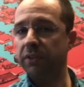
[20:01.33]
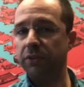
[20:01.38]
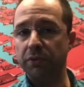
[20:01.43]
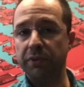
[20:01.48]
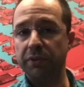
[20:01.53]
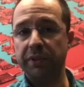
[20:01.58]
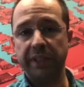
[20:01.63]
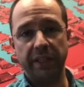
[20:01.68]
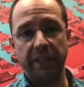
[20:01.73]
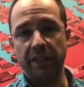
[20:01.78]
your
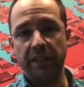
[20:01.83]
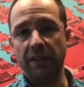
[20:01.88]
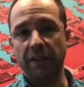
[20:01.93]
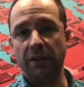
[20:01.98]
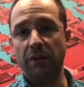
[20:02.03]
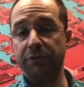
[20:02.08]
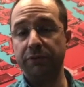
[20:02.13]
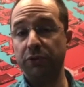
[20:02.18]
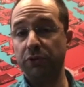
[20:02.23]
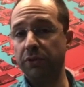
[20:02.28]
data
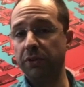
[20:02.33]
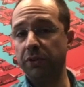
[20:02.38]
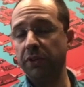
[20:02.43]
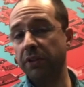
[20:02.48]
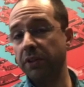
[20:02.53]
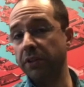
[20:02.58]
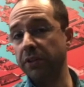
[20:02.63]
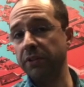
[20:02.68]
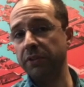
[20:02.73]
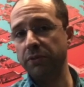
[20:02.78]
of your
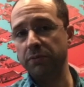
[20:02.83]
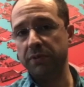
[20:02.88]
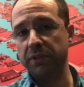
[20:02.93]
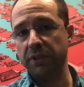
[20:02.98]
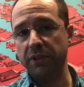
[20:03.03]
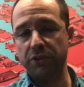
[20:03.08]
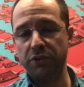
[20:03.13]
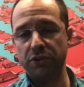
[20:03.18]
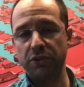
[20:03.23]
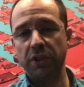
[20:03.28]
current
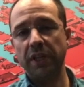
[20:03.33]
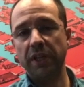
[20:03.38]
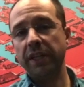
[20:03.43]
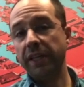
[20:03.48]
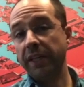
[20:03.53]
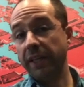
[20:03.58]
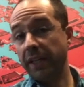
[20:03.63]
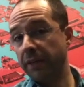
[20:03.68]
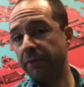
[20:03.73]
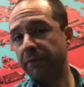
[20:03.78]
usage,
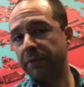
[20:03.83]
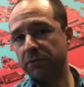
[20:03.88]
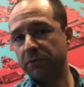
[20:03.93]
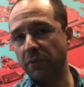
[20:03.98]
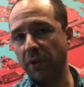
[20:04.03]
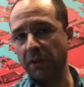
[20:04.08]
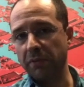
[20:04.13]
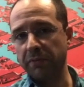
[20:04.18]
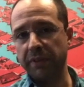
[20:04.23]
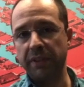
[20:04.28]
if it's
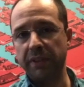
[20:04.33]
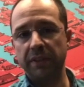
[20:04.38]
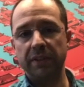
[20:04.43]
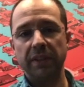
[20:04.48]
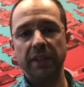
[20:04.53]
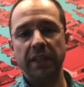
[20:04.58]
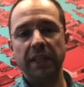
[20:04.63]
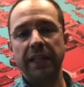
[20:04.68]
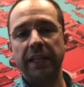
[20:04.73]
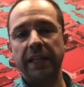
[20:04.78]
relevant,
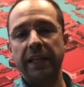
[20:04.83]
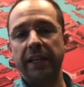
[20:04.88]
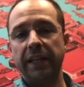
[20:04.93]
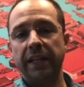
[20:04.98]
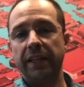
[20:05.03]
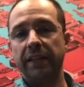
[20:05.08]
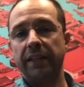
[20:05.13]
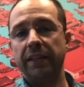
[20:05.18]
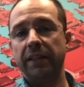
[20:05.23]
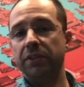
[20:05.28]

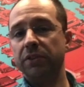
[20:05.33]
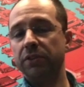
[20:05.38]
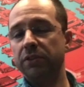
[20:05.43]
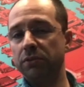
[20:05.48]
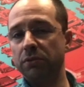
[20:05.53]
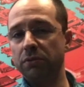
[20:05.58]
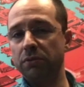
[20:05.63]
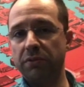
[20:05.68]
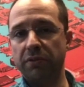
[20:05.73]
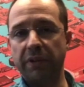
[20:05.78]
and
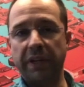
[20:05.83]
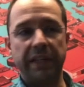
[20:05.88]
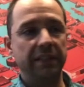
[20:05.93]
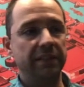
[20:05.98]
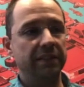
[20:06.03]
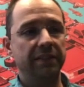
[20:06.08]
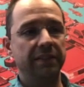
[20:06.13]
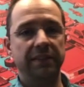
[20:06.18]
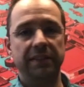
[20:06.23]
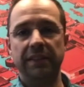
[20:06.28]
understood
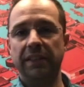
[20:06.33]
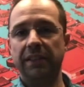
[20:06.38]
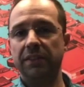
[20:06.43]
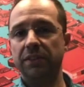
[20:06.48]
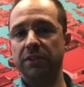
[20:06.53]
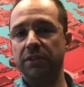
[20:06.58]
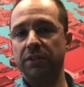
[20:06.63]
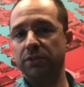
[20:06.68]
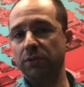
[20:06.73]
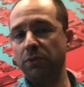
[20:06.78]
trends,
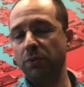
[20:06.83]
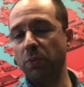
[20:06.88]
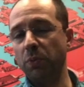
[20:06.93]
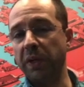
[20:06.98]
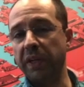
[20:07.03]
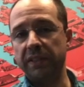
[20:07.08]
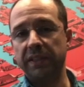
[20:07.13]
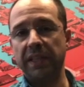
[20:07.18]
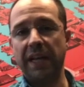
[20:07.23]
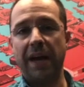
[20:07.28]
understood
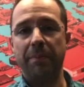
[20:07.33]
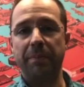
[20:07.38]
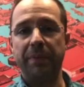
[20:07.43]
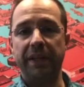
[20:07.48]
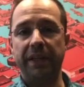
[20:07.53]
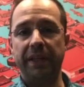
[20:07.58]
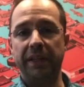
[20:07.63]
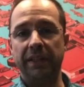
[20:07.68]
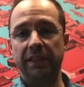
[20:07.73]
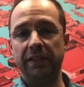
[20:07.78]
what is
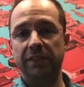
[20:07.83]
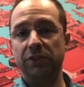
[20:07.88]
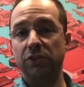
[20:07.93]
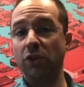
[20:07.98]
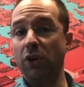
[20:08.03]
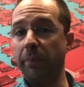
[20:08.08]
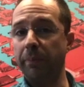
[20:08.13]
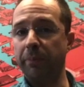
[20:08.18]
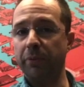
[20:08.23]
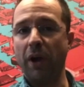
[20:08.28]
happening,
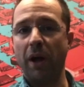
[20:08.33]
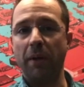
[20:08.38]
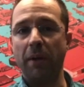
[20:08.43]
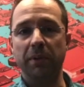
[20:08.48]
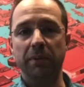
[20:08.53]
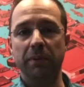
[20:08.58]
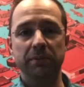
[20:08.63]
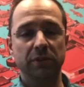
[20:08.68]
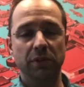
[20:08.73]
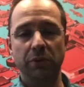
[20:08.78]
saw
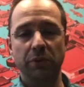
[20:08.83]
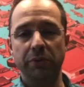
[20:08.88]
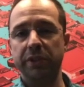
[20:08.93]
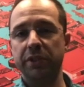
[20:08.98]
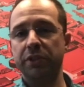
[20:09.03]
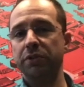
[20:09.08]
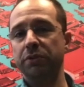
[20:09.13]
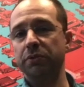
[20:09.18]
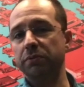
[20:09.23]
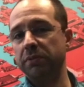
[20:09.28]
problems, saw
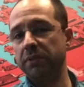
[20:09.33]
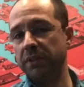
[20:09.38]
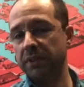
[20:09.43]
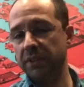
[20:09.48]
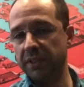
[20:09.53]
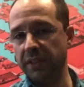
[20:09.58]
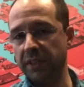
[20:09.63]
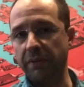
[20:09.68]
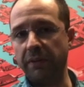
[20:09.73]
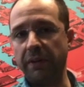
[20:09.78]
issues,
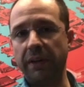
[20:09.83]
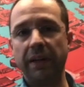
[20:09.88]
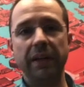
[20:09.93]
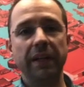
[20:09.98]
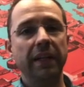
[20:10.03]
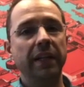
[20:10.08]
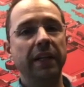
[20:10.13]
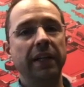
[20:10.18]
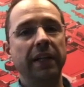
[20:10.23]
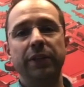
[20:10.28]
etc.
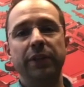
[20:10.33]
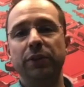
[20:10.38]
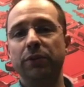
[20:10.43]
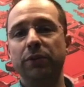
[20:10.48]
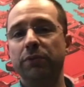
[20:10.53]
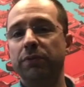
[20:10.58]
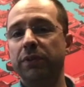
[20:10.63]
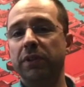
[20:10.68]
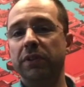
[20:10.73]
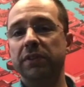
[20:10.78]

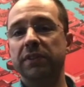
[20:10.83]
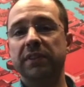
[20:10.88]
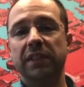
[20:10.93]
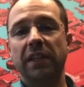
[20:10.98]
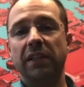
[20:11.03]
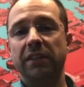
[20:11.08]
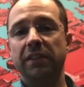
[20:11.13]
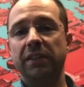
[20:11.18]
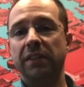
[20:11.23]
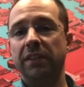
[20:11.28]
You've
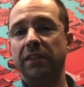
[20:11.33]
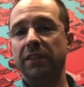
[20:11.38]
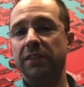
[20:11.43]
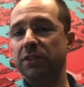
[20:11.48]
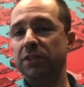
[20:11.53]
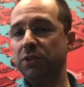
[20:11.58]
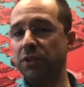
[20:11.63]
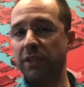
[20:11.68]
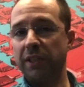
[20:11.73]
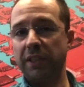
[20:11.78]
consulted
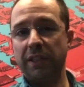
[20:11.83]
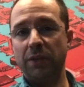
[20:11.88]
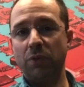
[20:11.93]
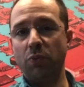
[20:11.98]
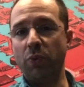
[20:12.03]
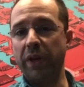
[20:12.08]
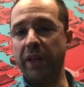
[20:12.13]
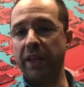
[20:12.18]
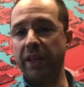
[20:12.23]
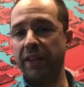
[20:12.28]
essentially
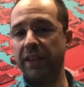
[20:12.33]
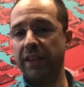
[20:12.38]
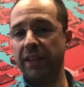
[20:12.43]
with